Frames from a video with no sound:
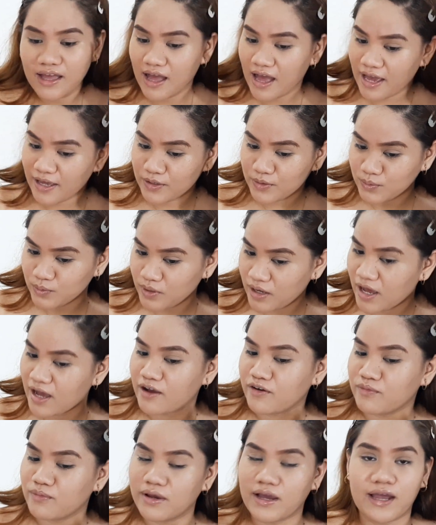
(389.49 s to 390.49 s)
I do
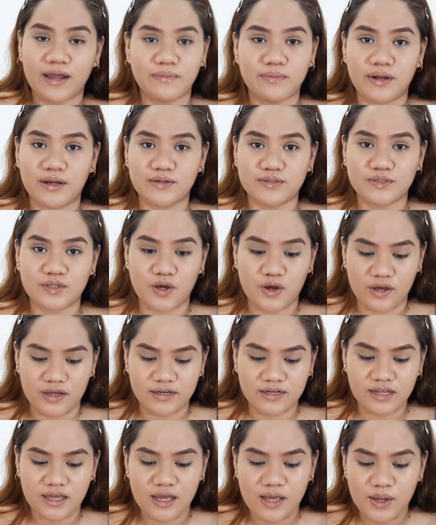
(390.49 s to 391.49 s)
have my eyebrows
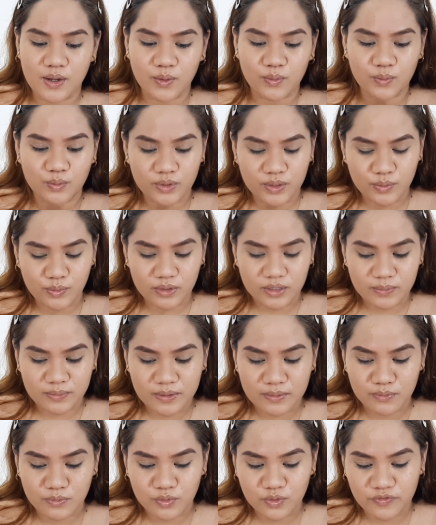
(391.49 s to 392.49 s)
on. We will
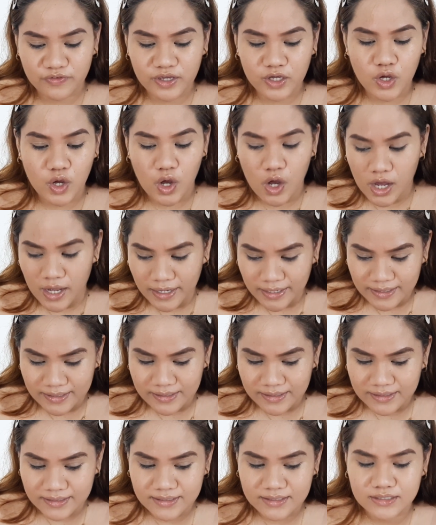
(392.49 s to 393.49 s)
be moving
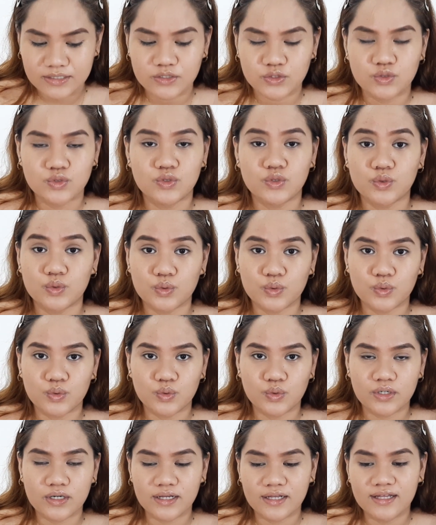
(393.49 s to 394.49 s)
on
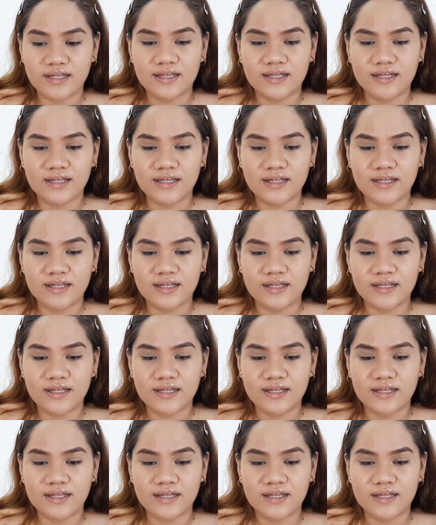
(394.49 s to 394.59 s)
to